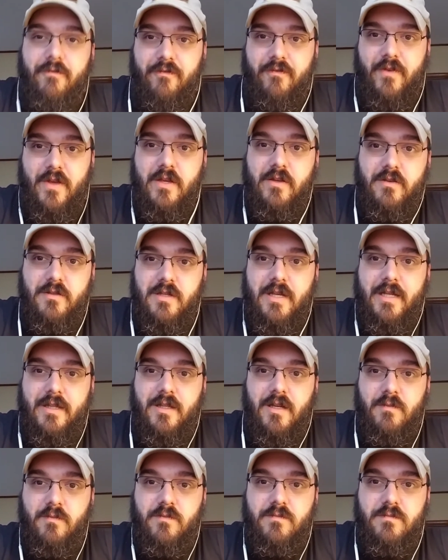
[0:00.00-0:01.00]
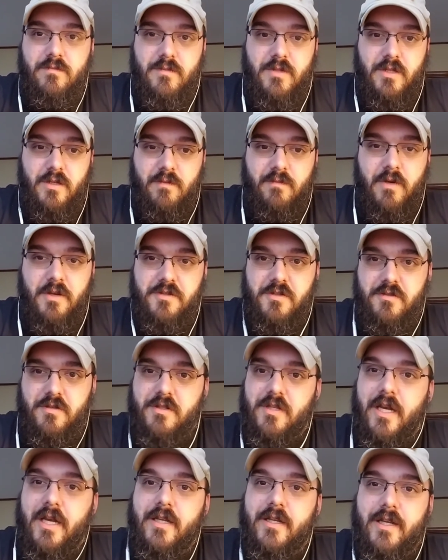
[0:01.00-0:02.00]
feels like the muscles
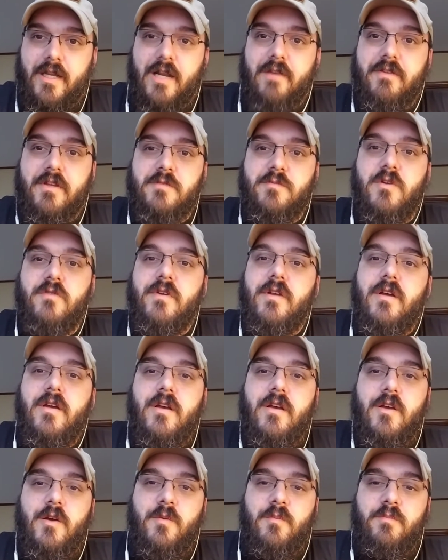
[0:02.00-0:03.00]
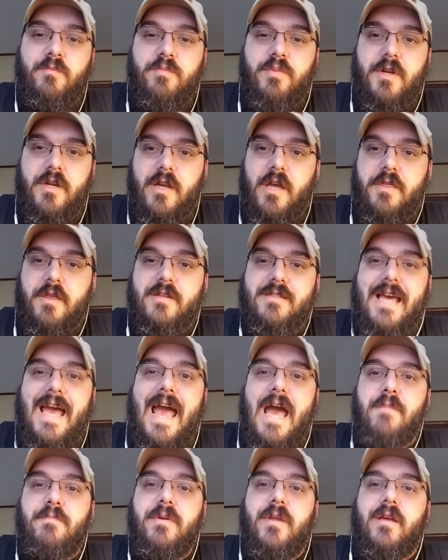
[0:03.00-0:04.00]
are tightening and everything's moving, but nothing's
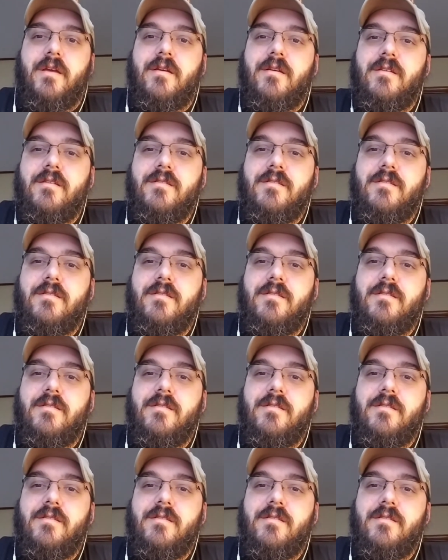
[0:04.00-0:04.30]
happening.